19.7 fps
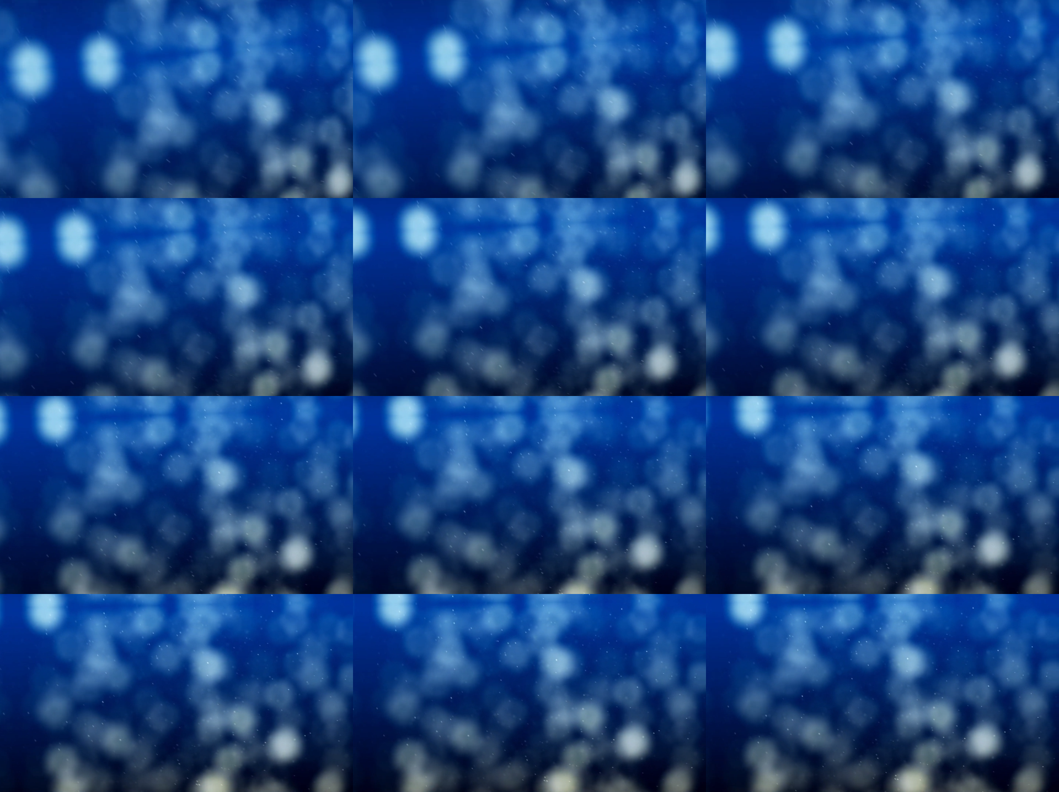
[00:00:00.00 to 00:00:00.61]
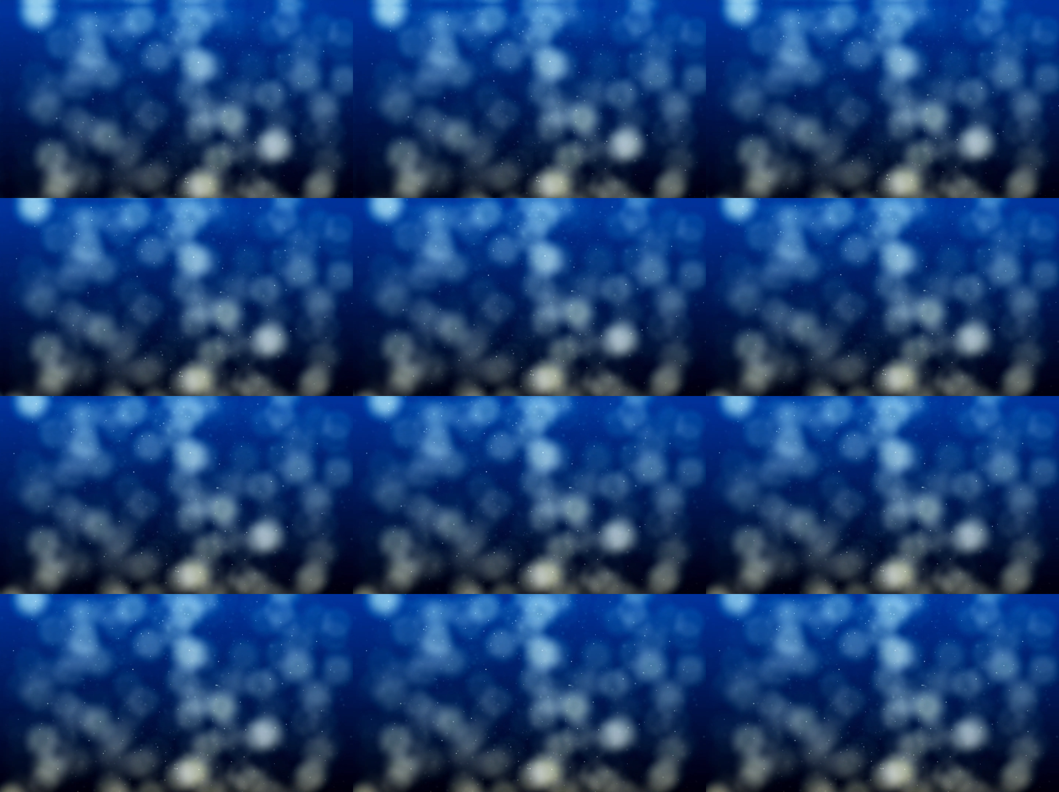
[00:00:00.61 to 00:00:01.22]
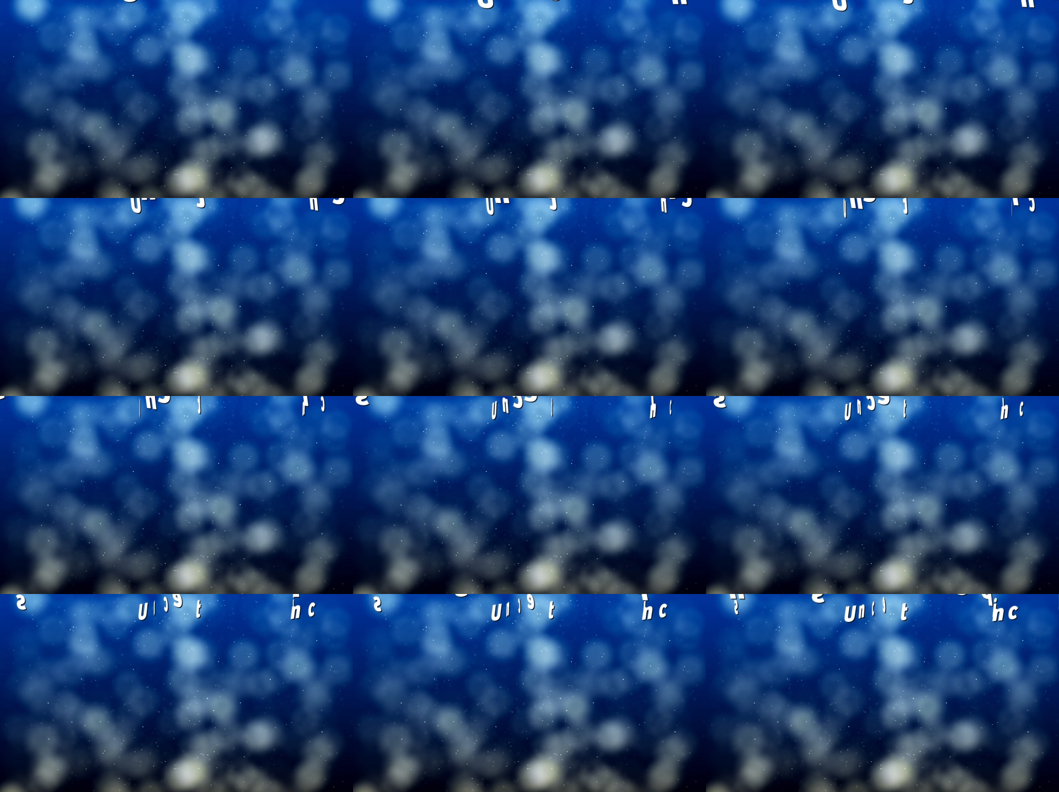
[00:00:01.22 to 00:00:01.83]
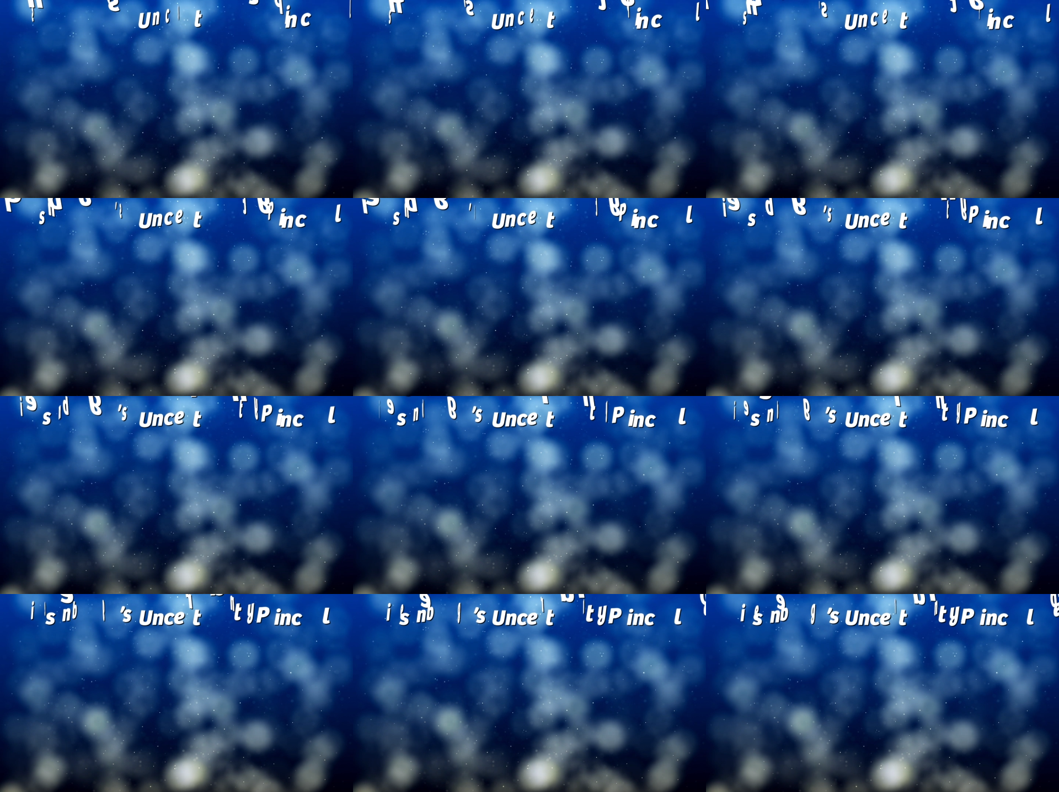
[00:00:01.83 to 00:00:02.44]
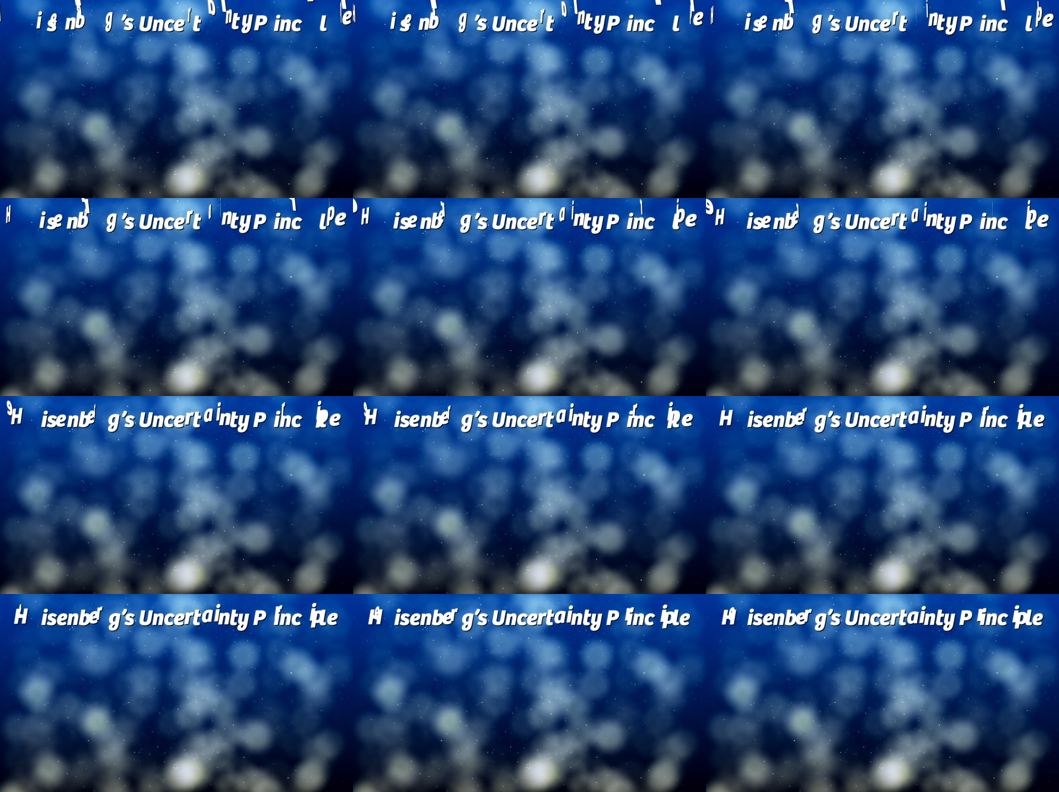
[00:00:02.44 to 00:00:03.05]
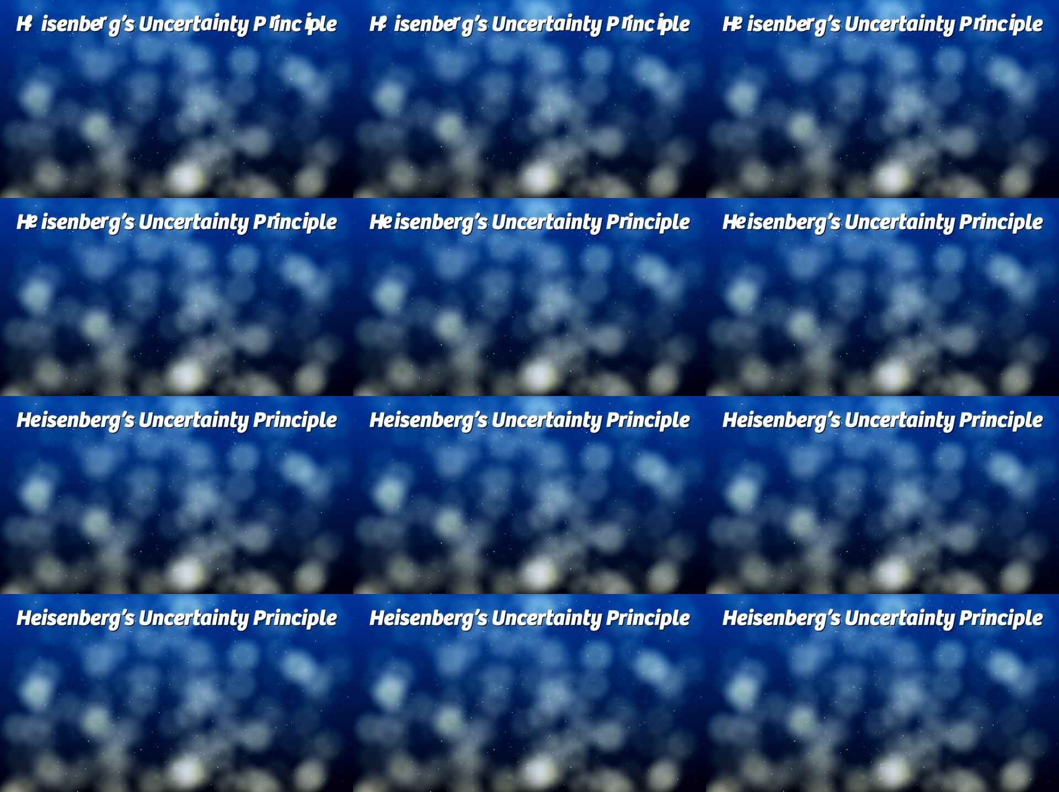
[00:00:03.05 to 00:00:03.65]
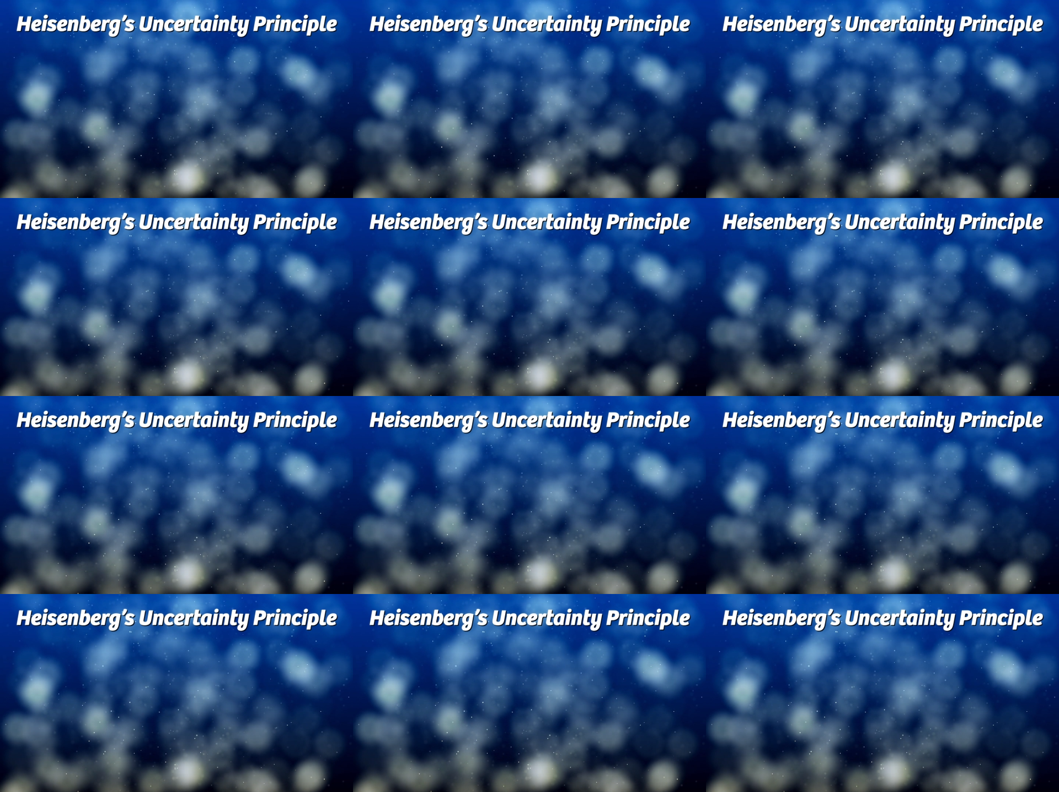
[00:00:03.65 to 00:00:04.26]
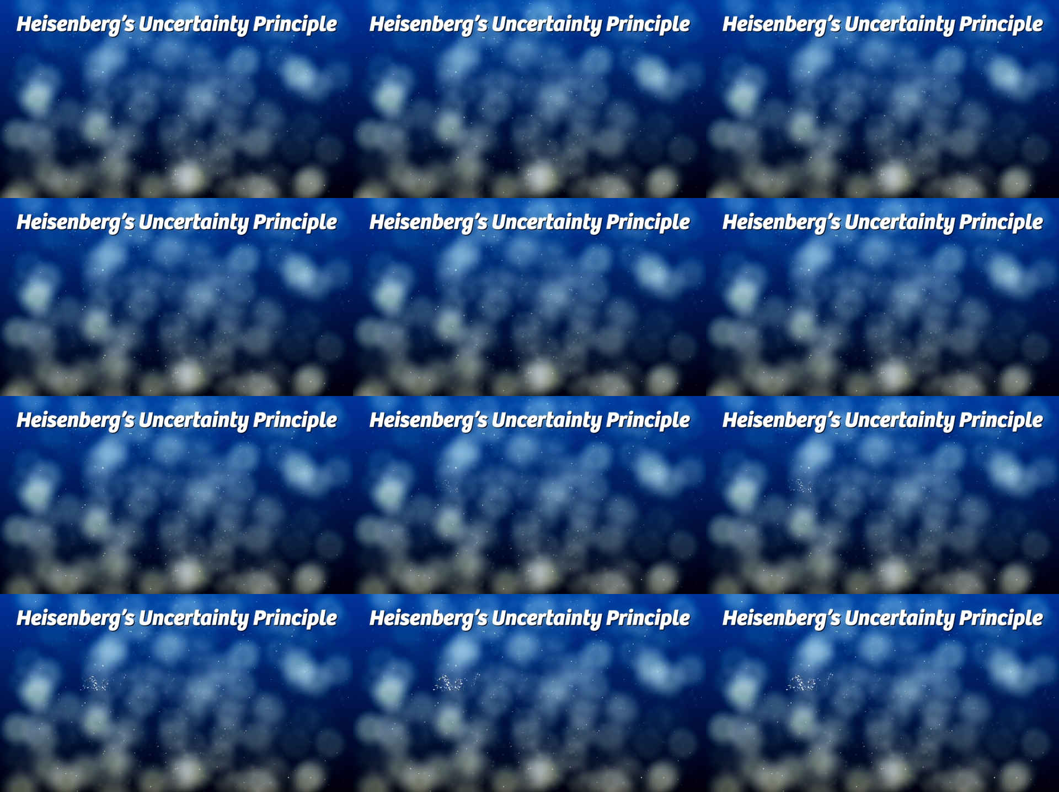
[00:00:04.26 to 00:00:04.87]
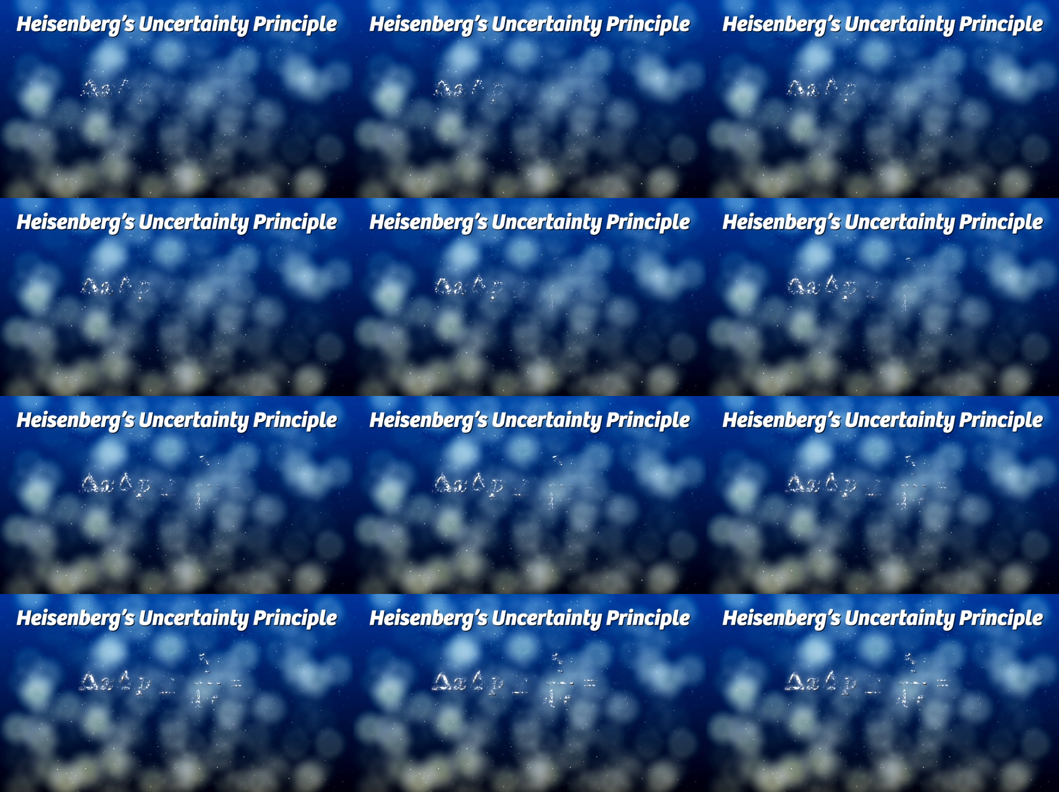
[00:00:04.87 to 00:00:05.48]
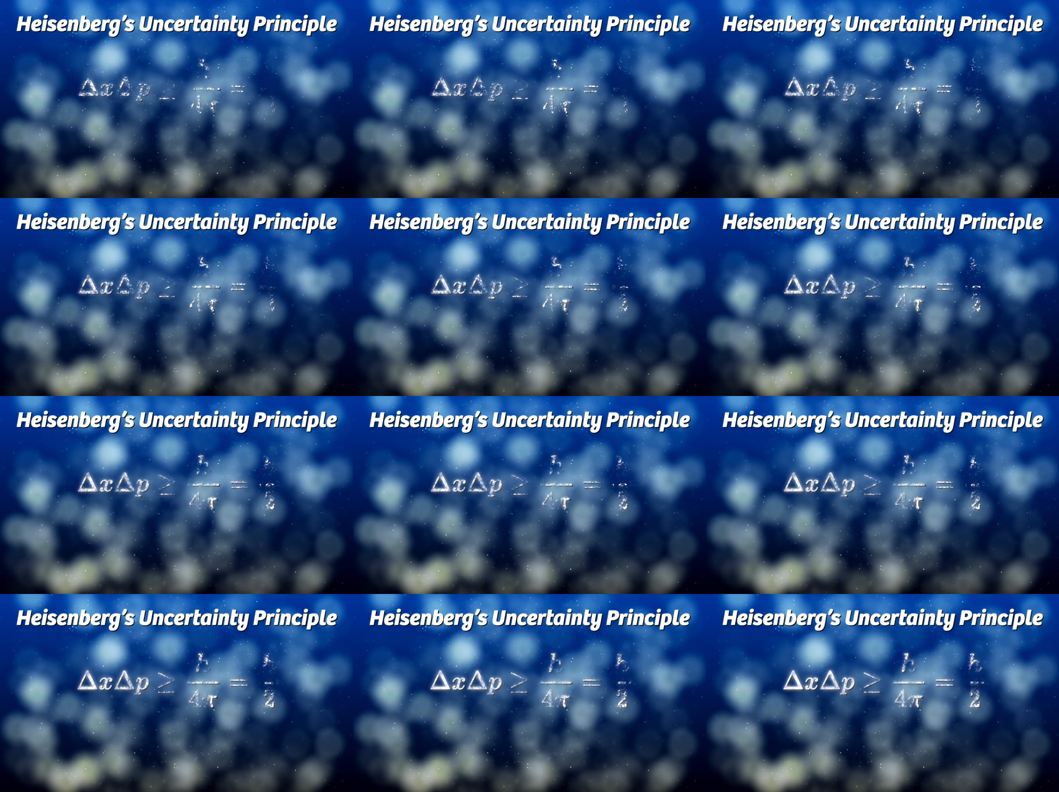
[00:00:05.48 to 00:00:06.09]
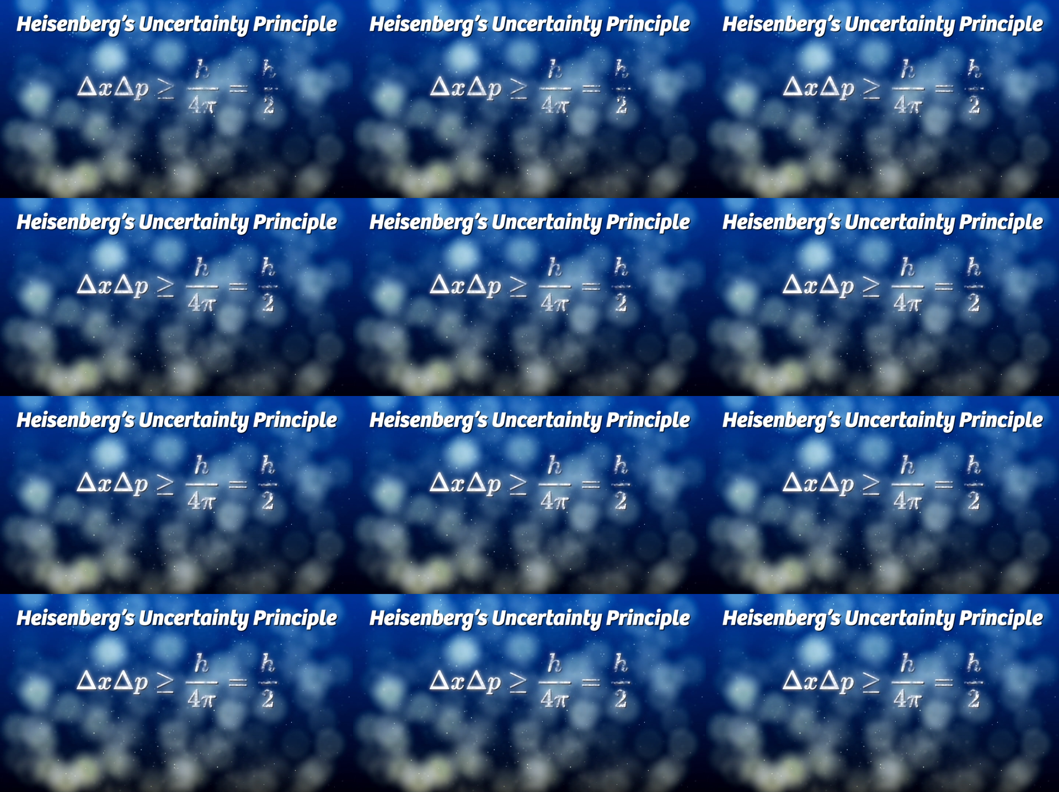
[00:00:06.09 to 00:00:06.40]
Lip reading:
No face is visible, so there are no lips to read.